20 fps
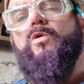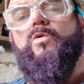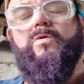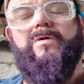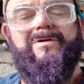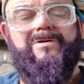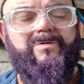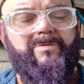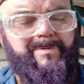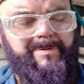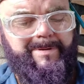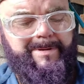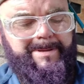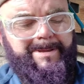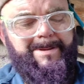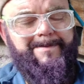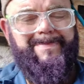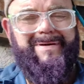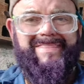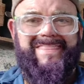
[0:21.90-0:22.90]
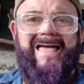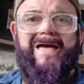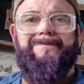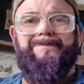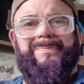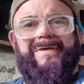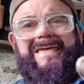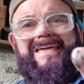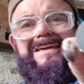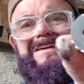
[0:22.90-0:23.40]
hole, but
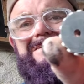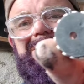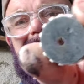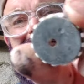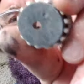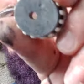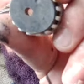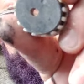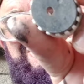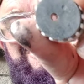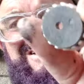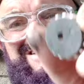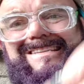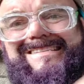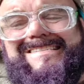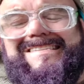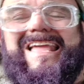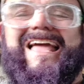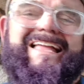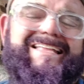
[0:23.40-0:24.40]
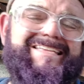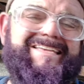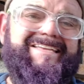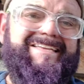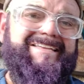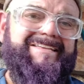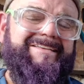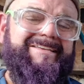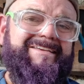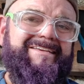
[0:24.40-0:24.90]
that bit, I understand.
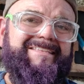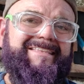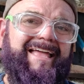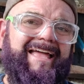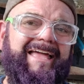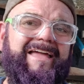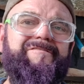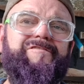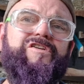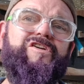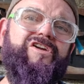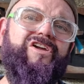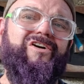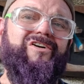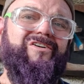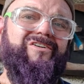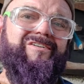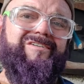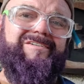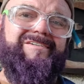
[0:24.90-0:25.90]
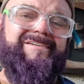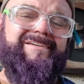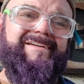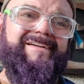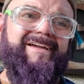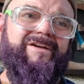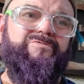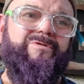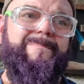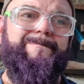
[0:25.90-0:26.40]
Now, if you've got
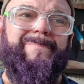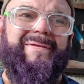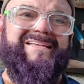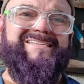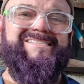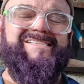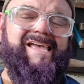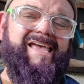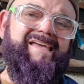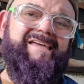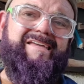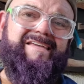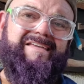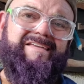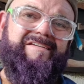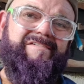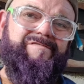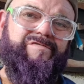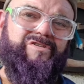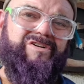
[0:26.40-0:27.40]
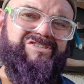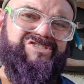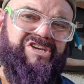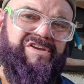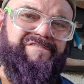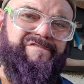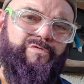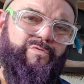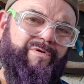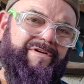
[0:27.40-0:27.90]
a crimping set for
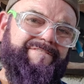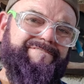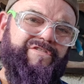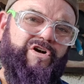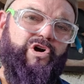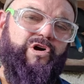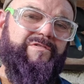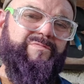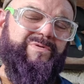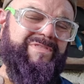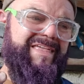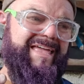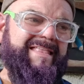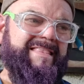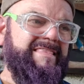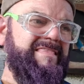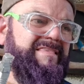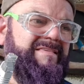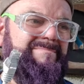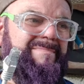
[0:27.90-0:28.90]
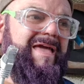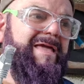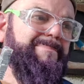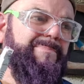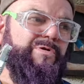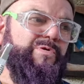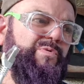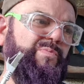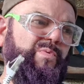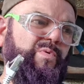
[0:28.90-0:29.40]
RJ45, well then
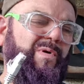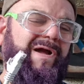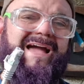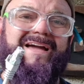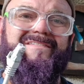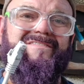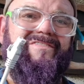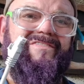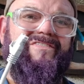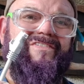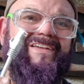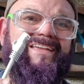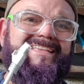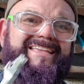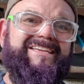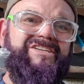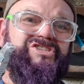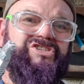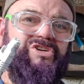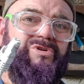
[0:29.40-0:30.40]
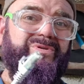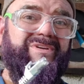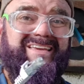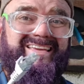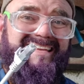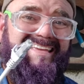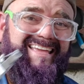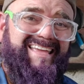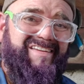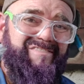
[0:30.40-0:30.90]
maybe you won't have an issue
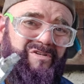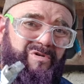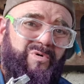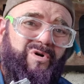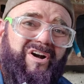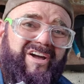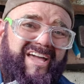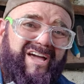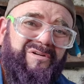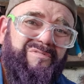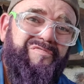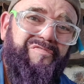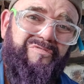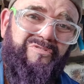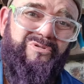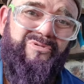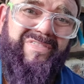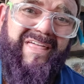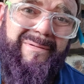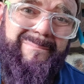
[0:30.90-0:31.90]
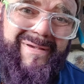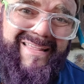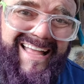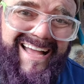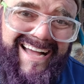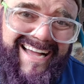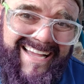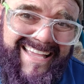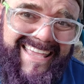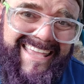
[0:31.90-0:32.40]
if you want to go through that
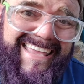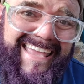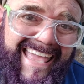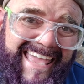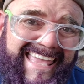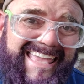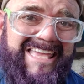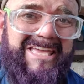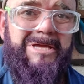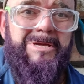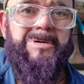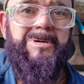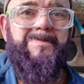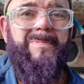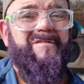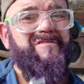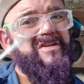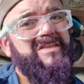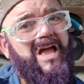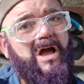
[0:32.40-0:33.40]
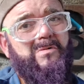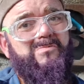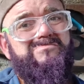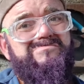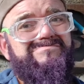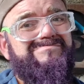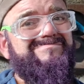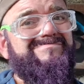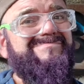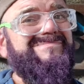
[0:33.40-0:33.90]
malarkey. But if you
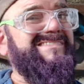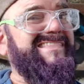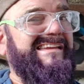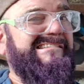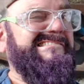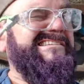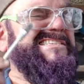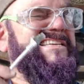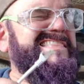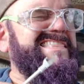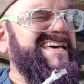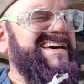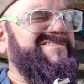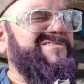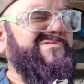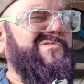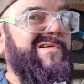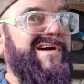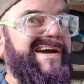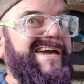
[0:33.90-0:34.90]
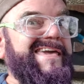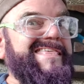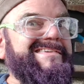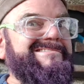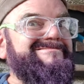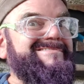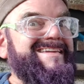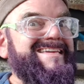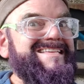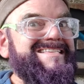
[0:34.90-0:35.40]
don't, there is another way,
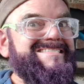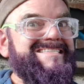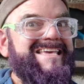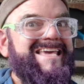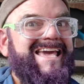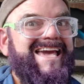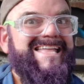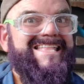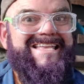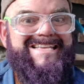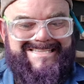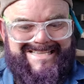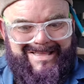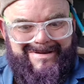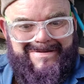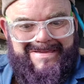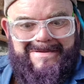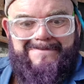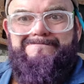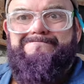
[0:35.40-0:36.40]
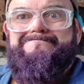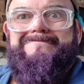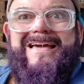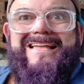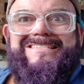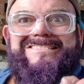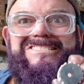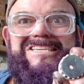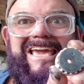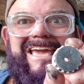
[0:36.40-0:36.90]
there is. And it's like
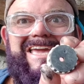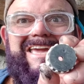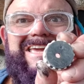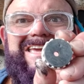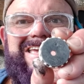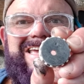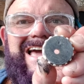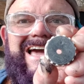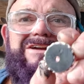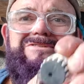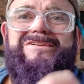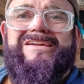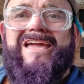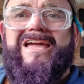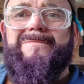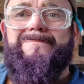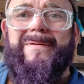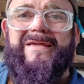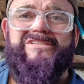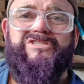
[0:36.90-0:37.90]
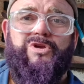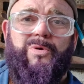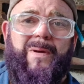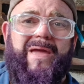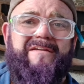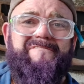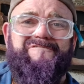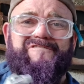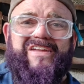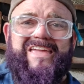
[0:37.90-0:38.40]
magic. How do you get a big
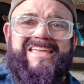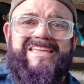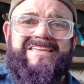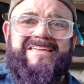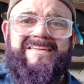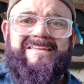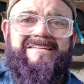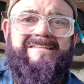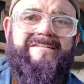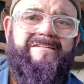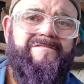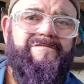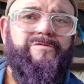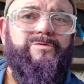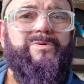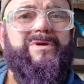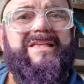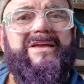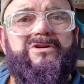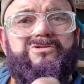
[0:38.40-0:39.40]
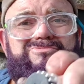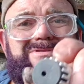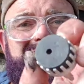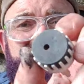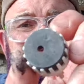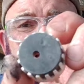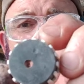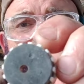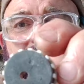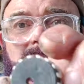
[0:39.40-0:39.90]
square thing through a little
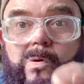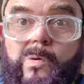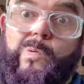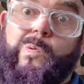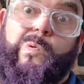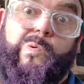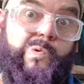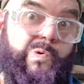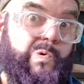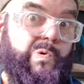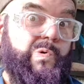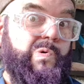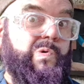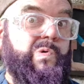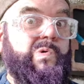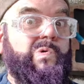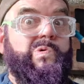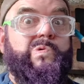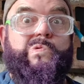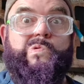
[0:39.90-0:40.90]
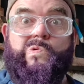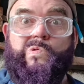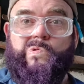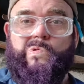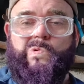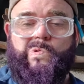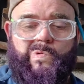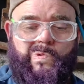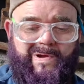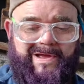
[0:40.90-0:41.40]
round hole?
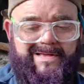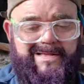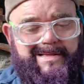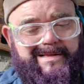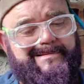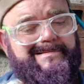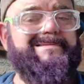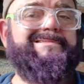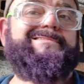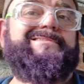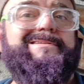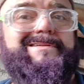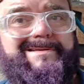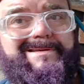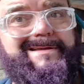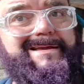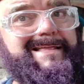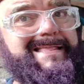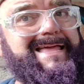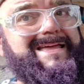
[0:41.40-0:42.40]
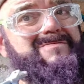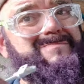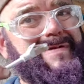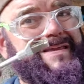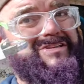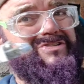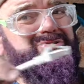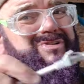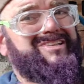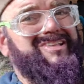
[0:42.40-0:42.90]
Oh, well, I
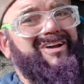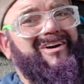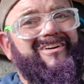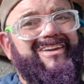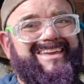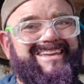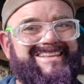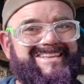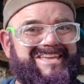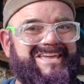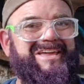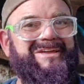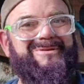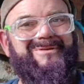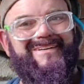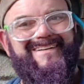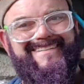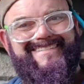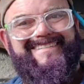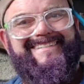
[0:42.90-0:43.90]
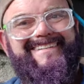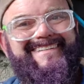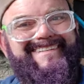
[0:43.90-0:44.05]
mean to enlighten you.